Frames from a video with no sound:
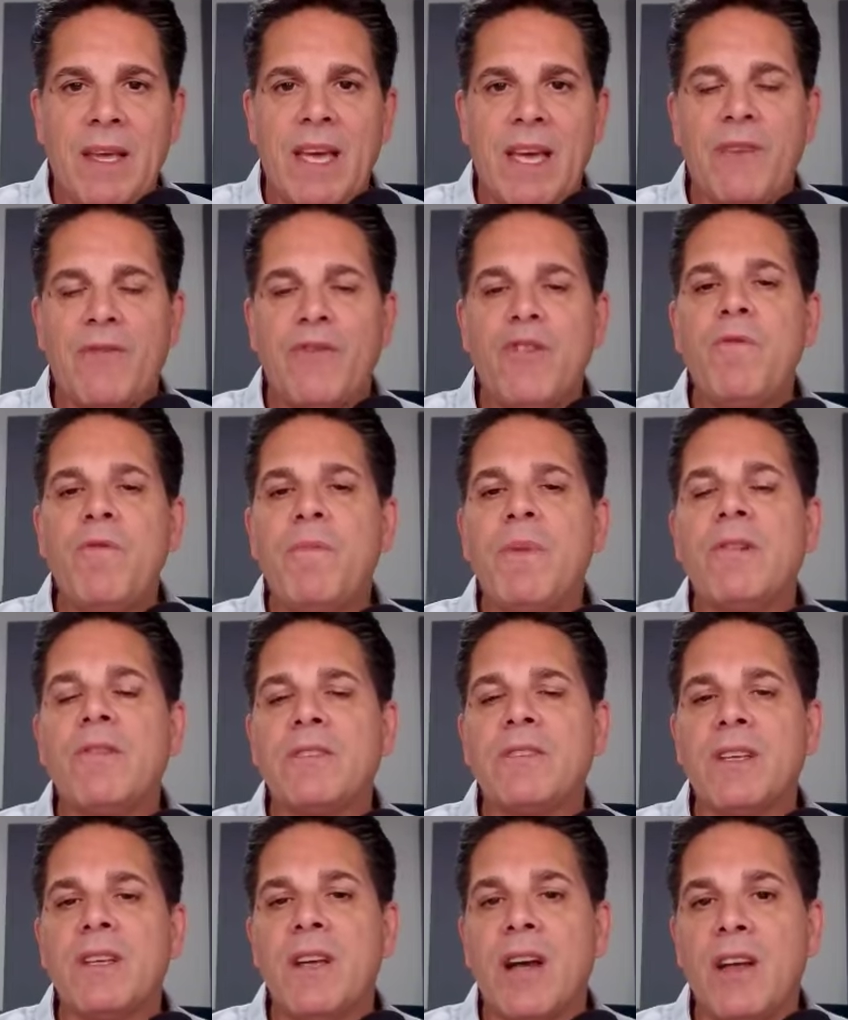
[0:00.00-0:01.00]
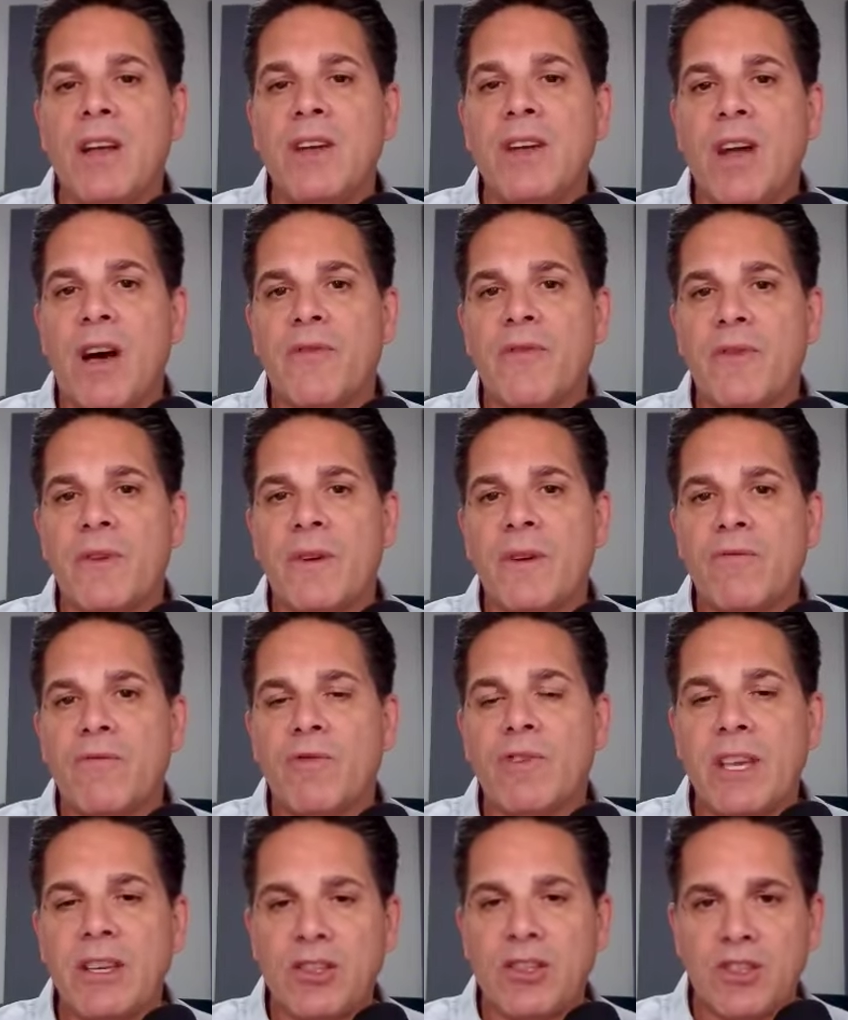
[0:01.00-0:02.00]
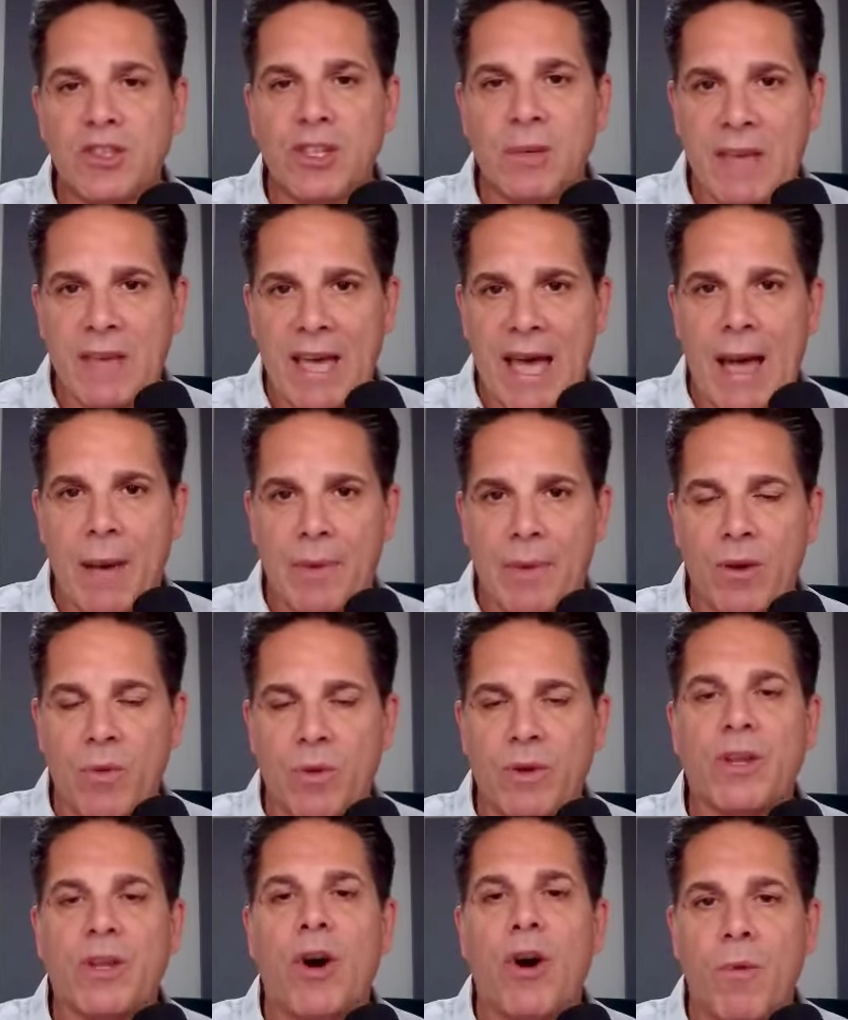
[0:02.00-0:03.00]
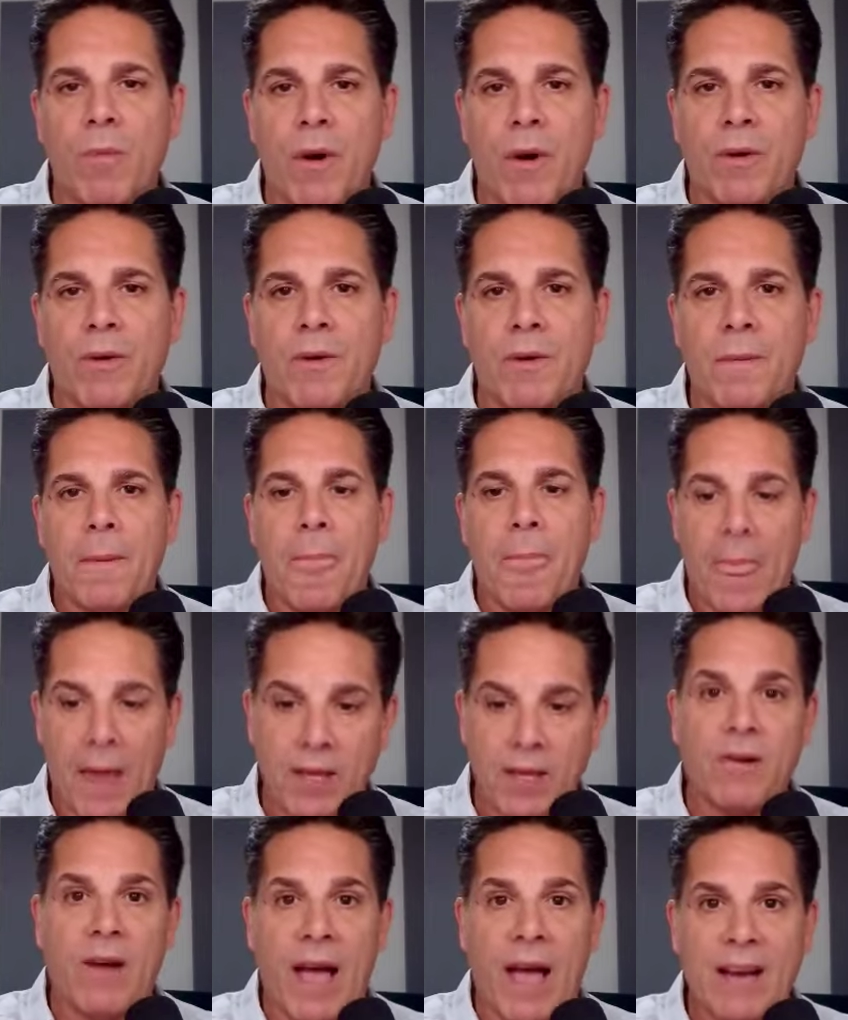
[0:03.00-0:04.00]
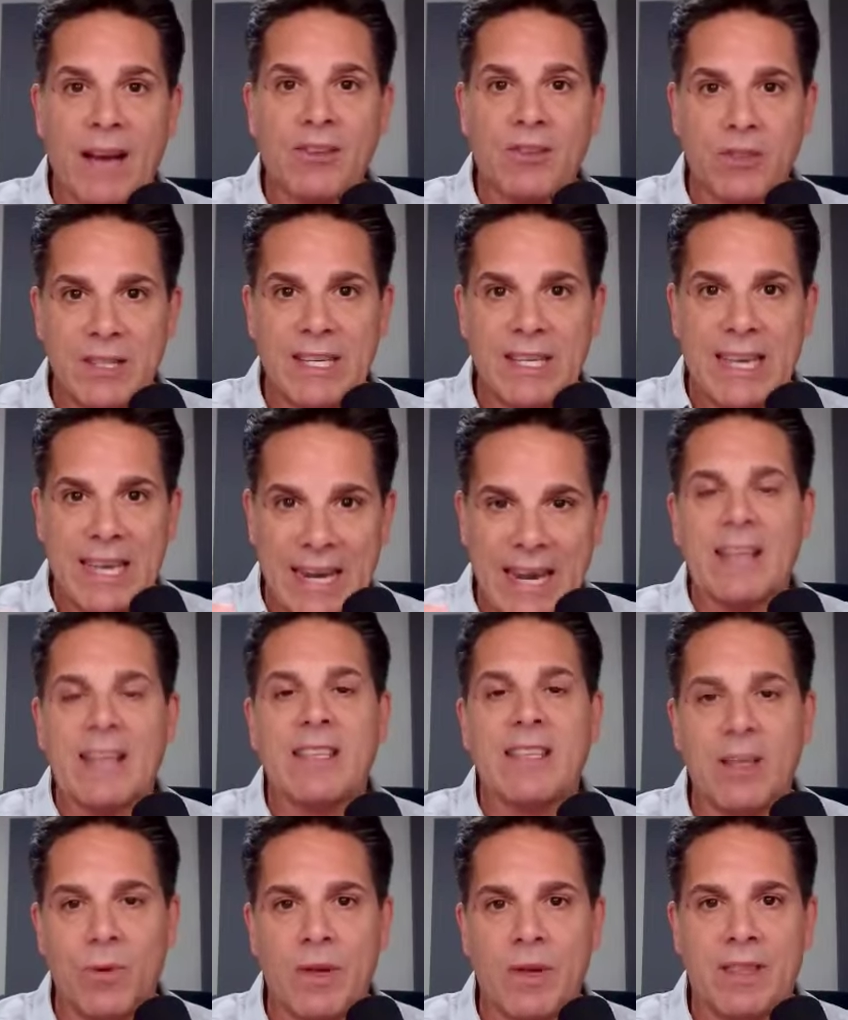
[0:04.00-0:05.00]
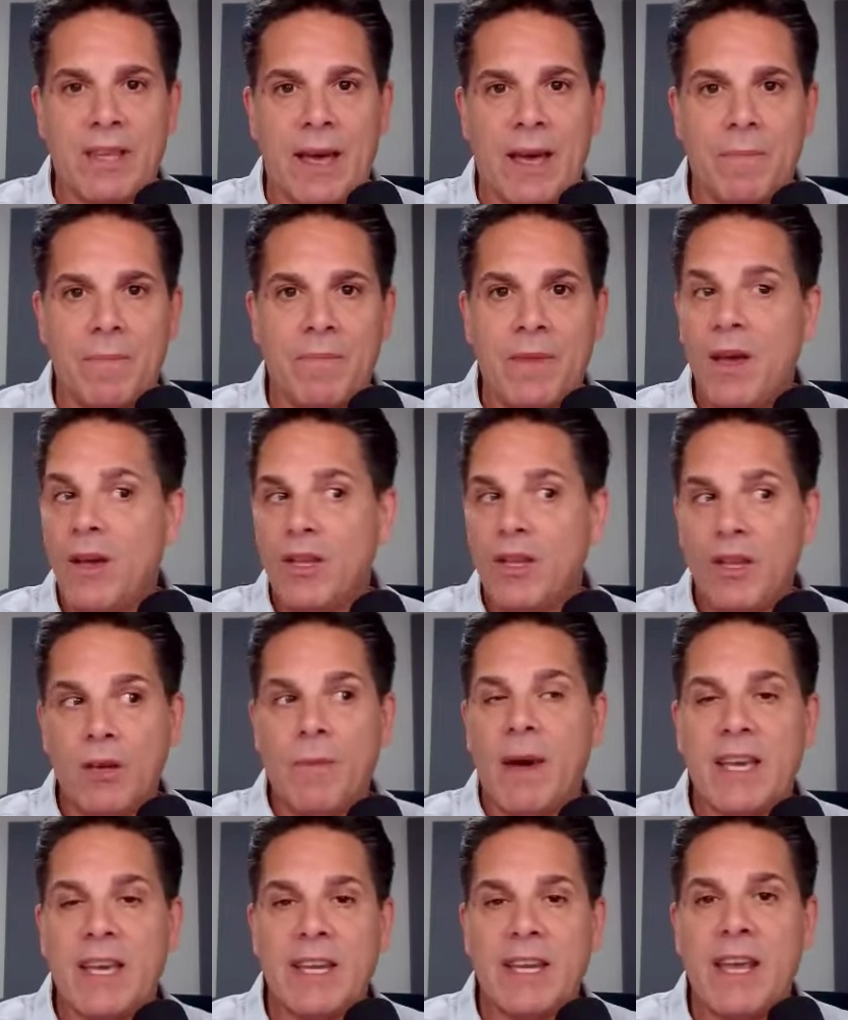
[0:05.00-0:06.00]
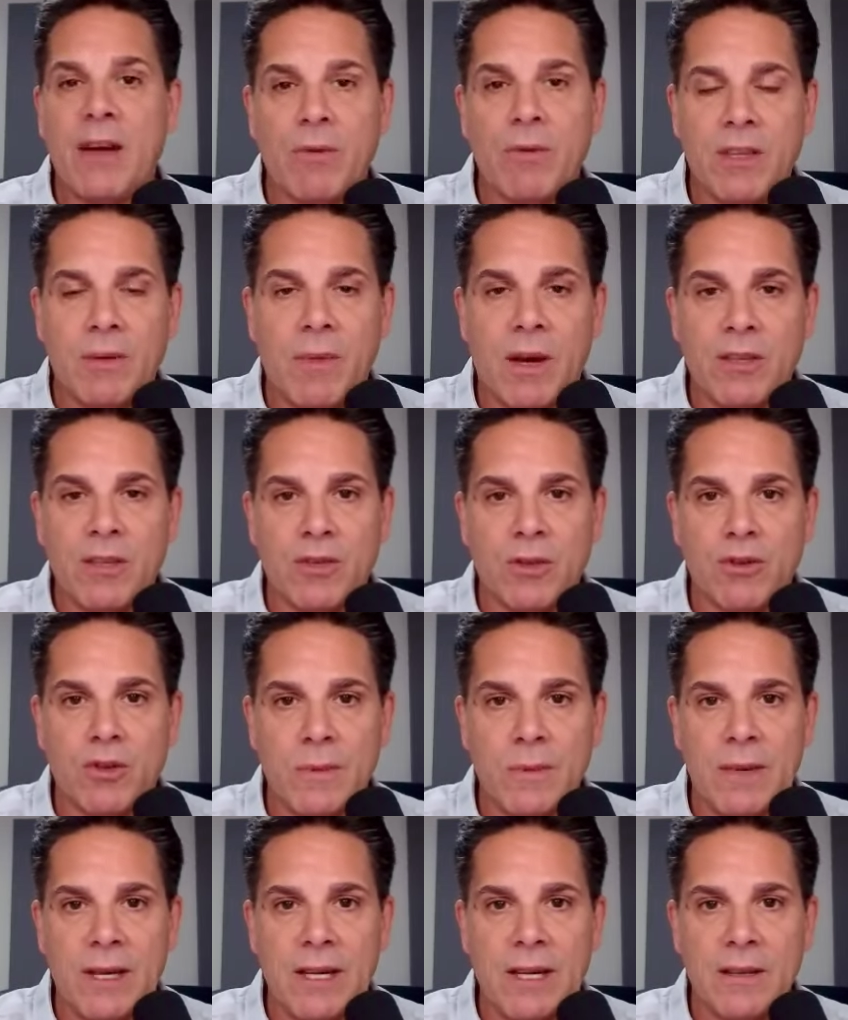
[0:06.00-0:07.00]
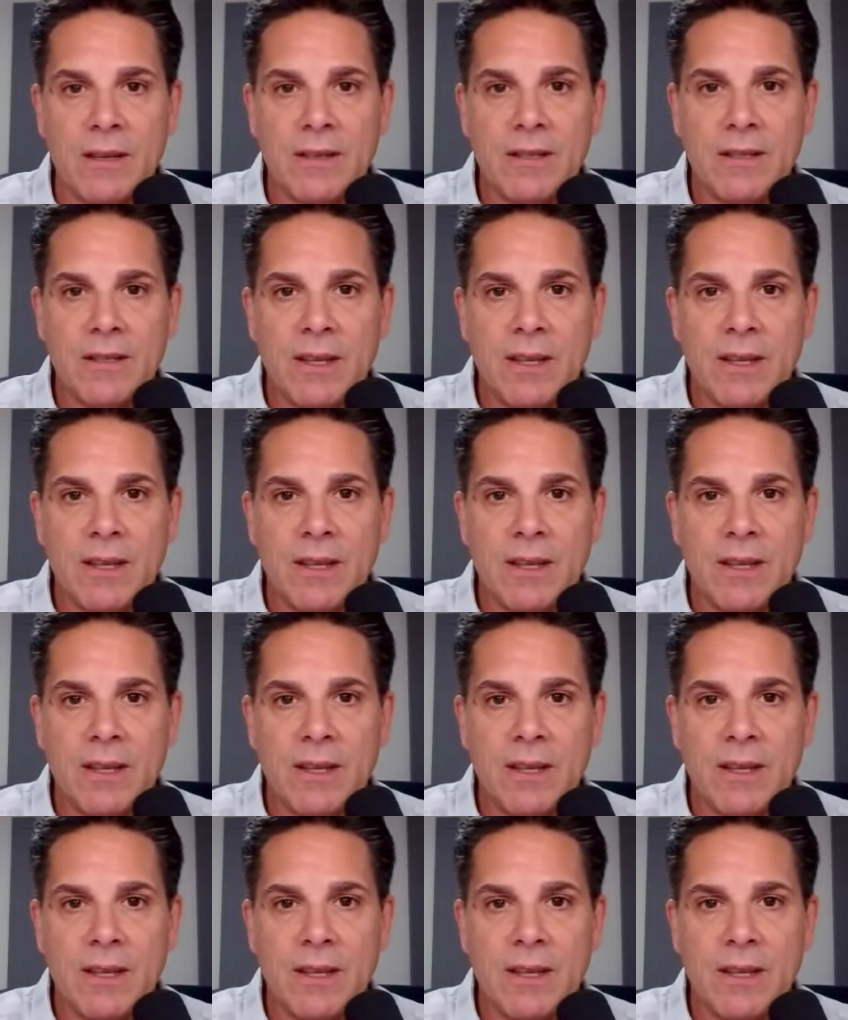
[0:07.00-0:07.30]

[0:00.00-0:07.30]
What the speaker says: If you've built enough relationship capital with the homeowner and you're actually connecting with them, you might connect with them on social media.